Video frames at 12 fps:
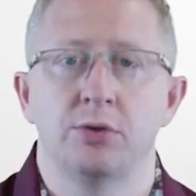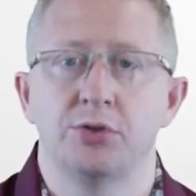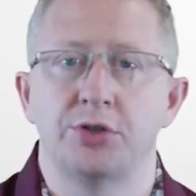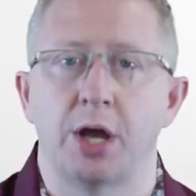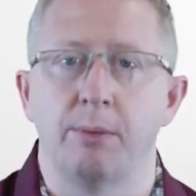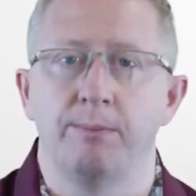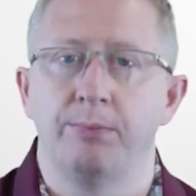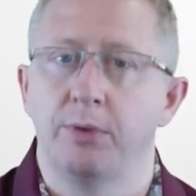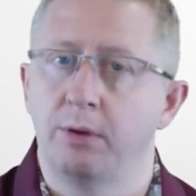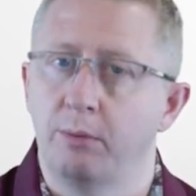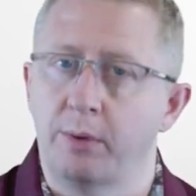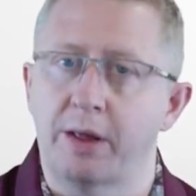So,
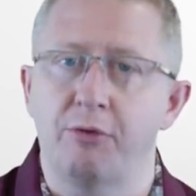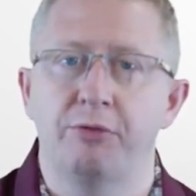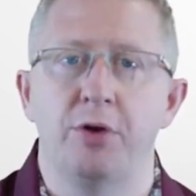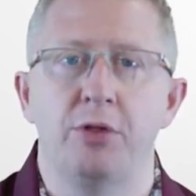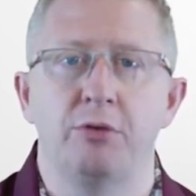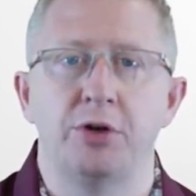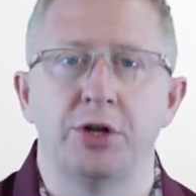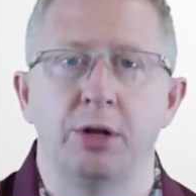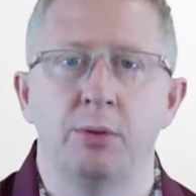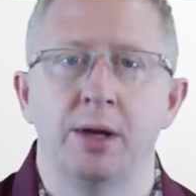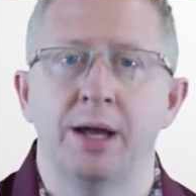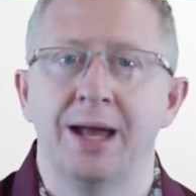without further
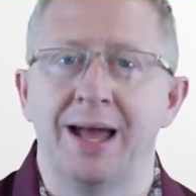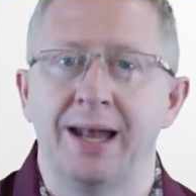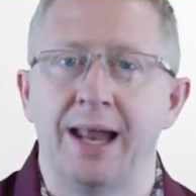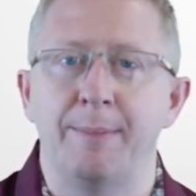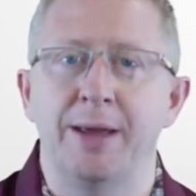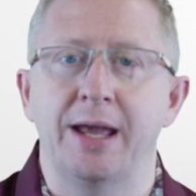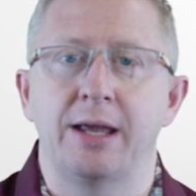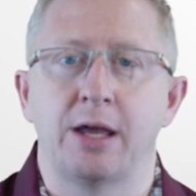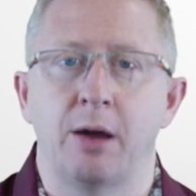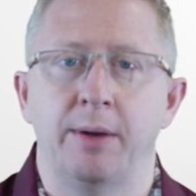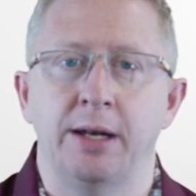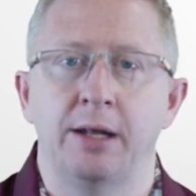ado, let me get
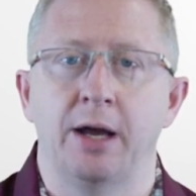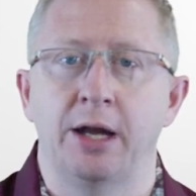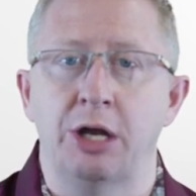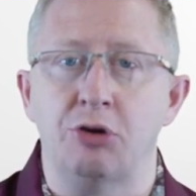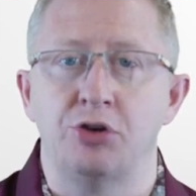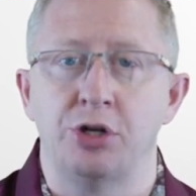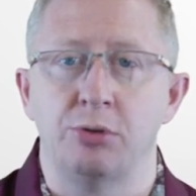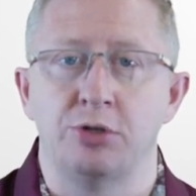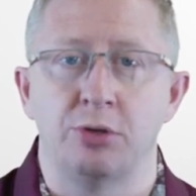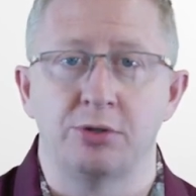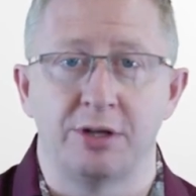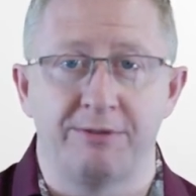going and
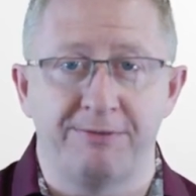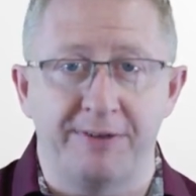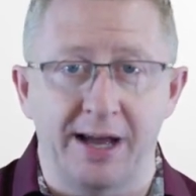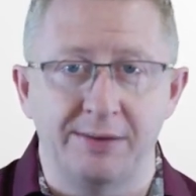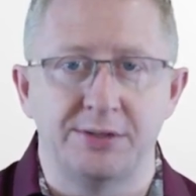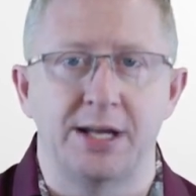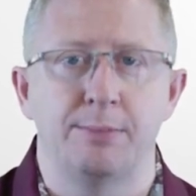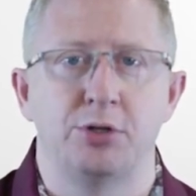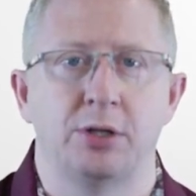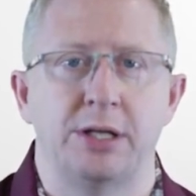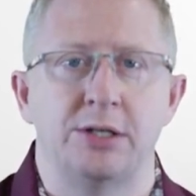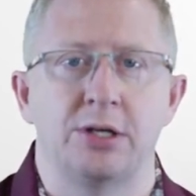introduce you to the 5
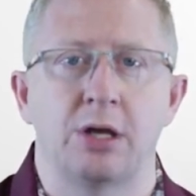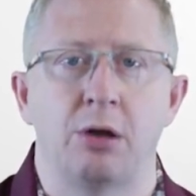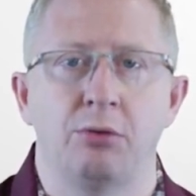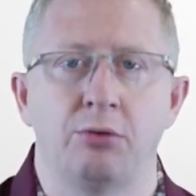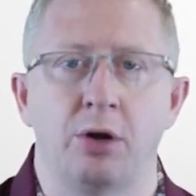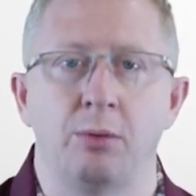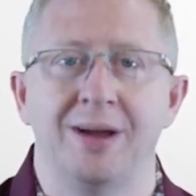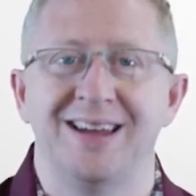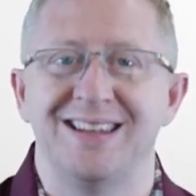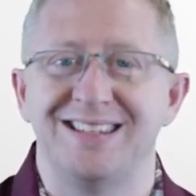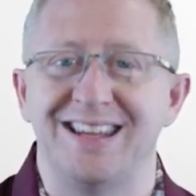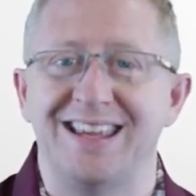steps you'll need to go through
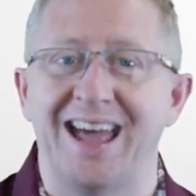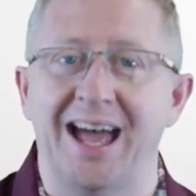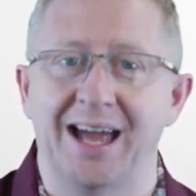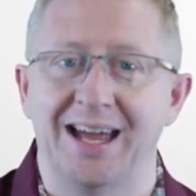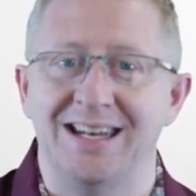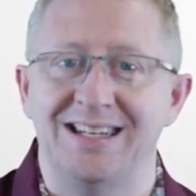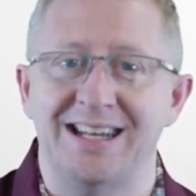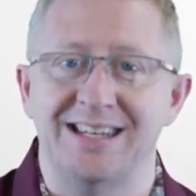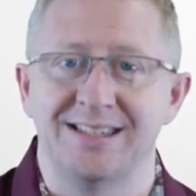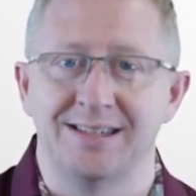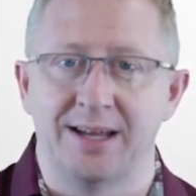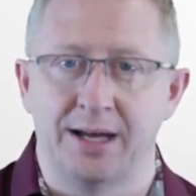to get a
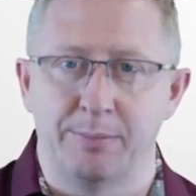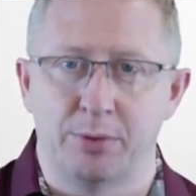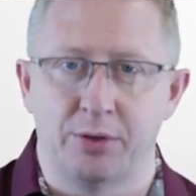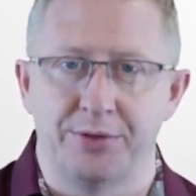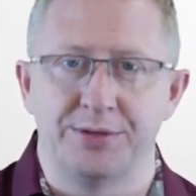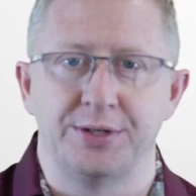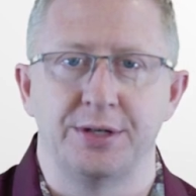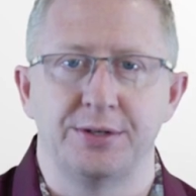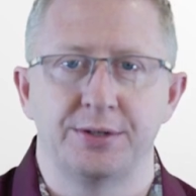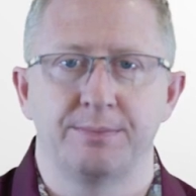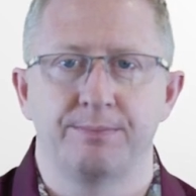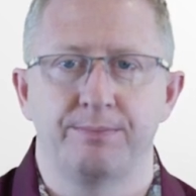decent
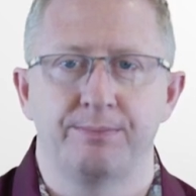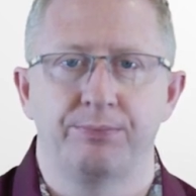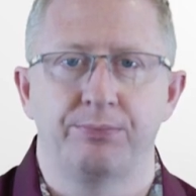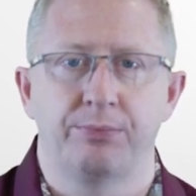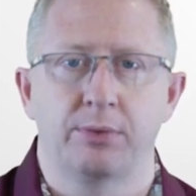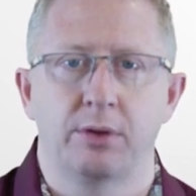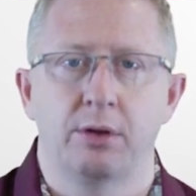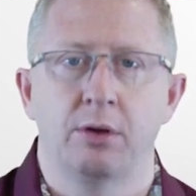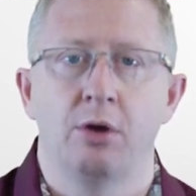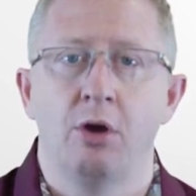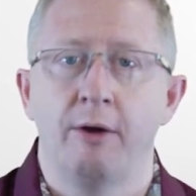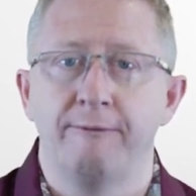hypothesis.
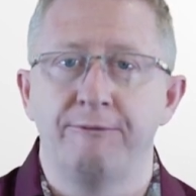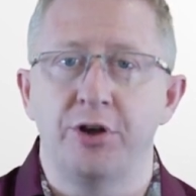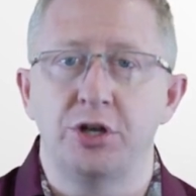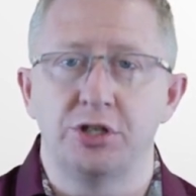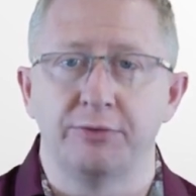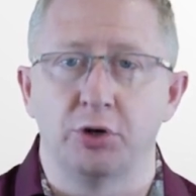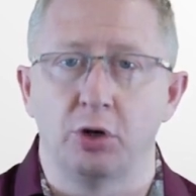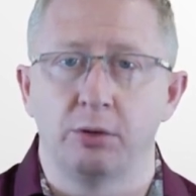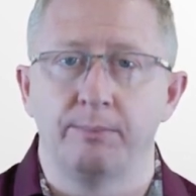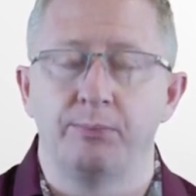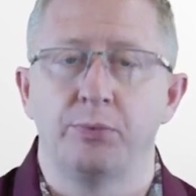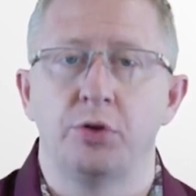First of all,
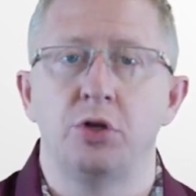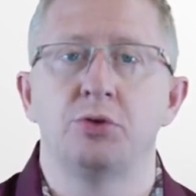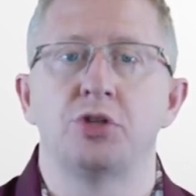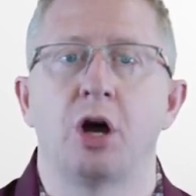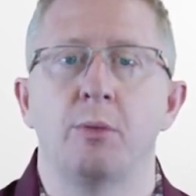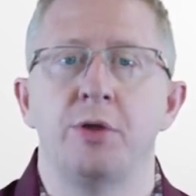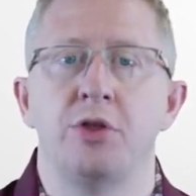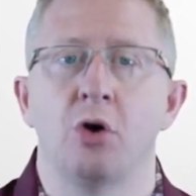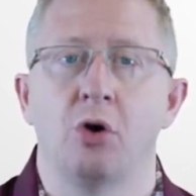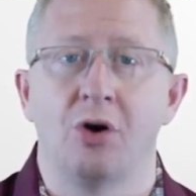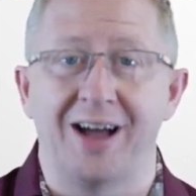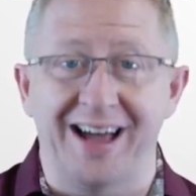you start with
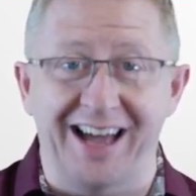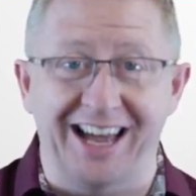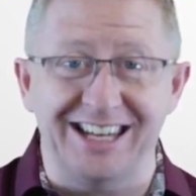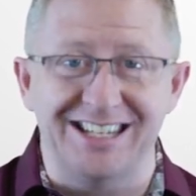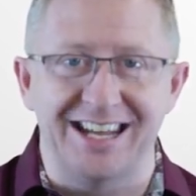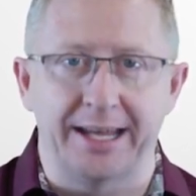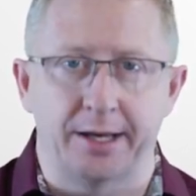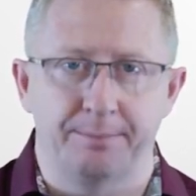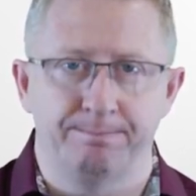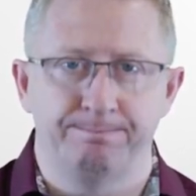your idea.